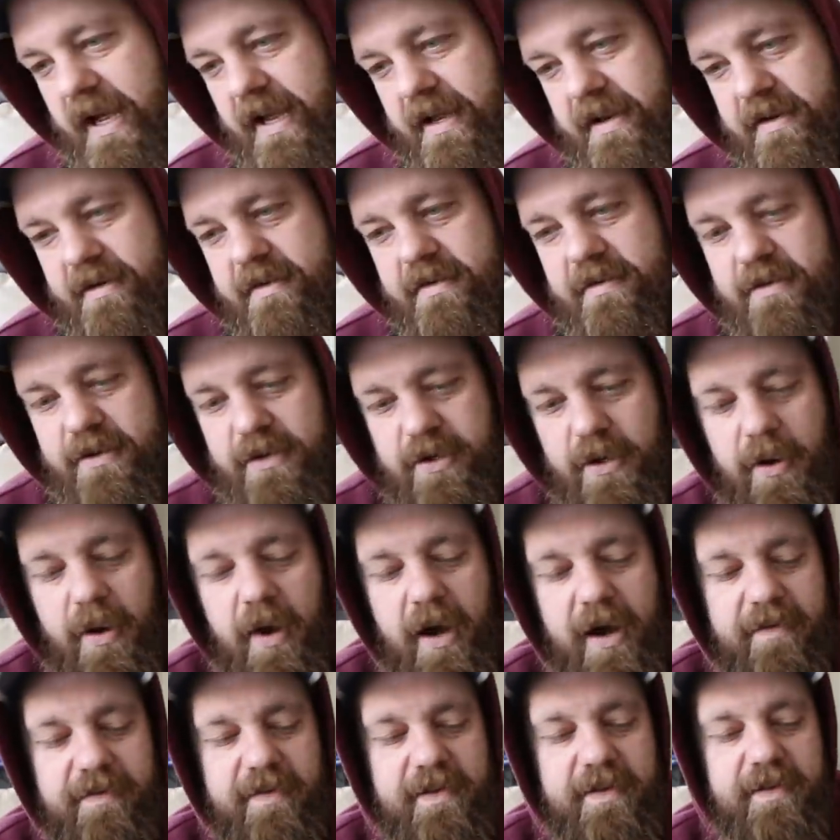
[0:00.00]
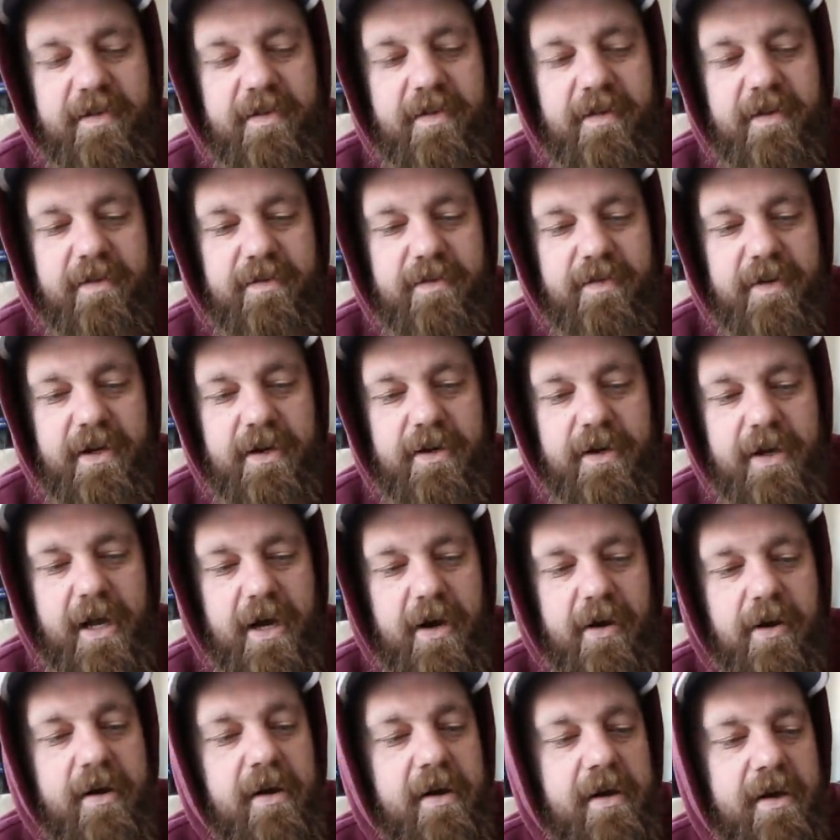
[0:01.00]
I you know obviously figured
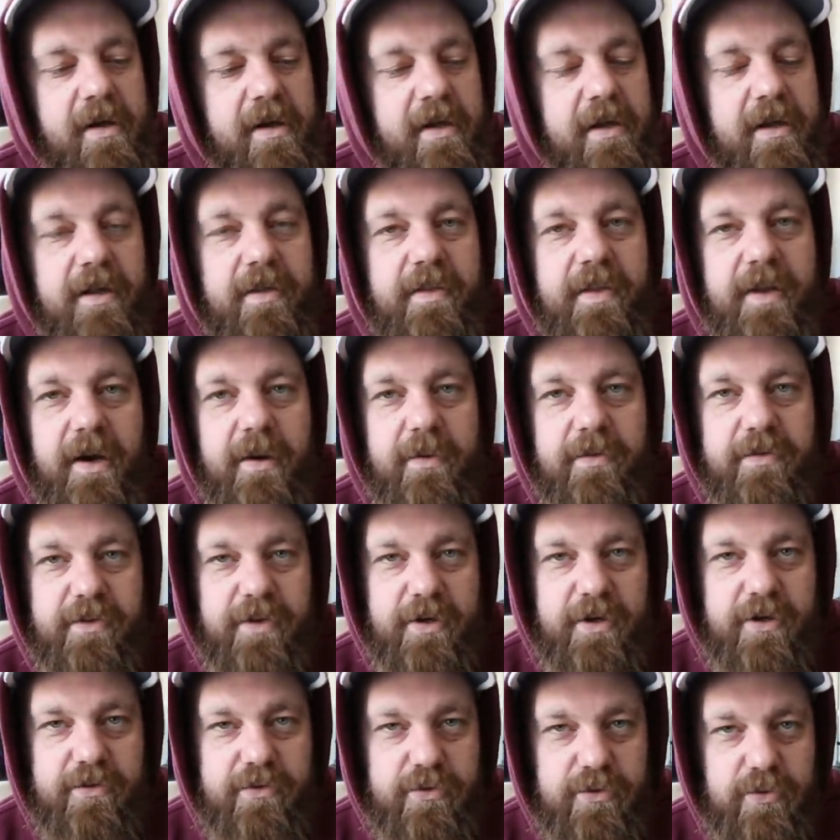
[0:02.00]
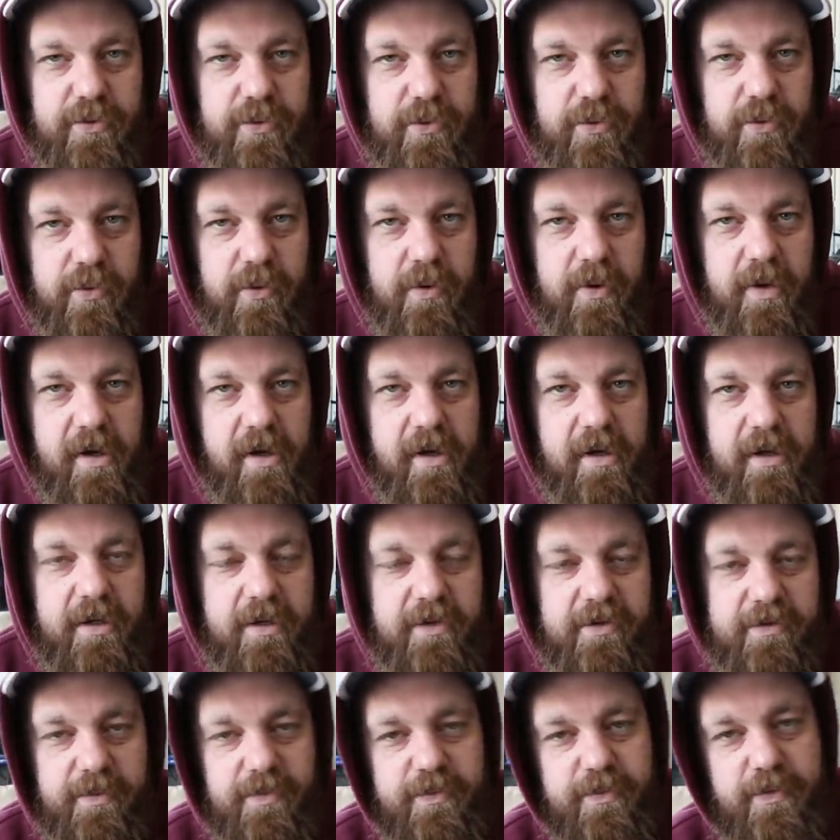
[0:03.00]
out that I was gonna do
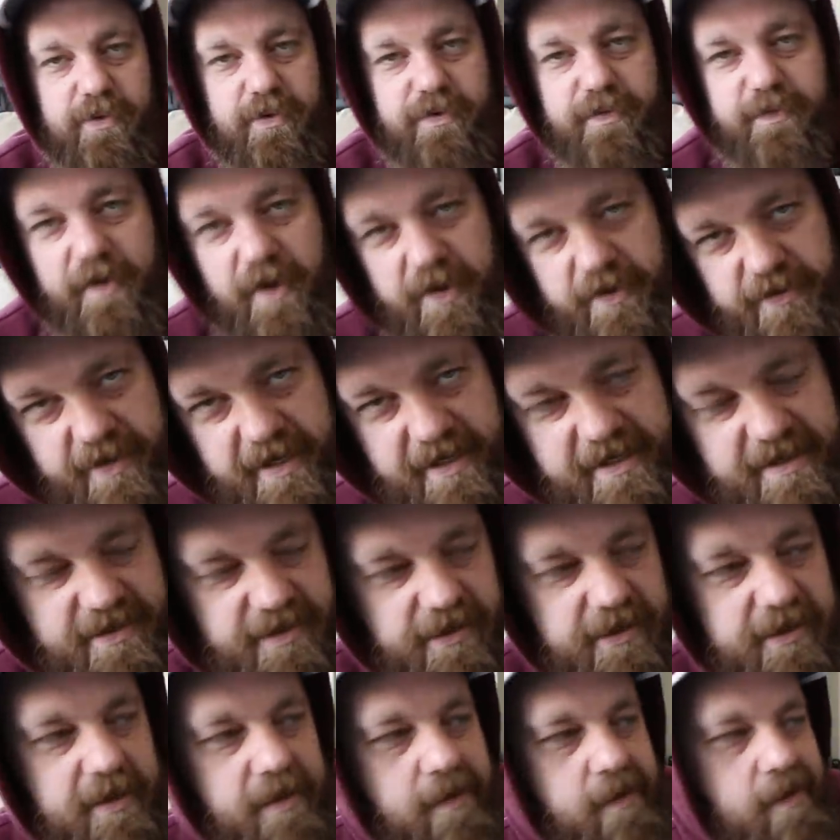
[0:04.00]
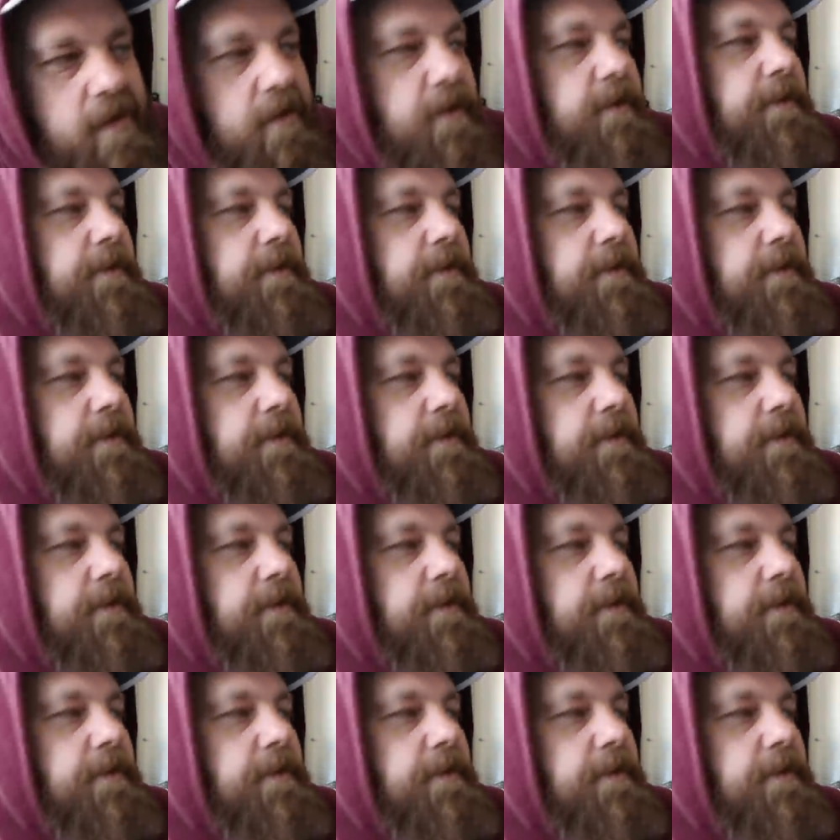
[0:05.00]
some sort of fundraiser,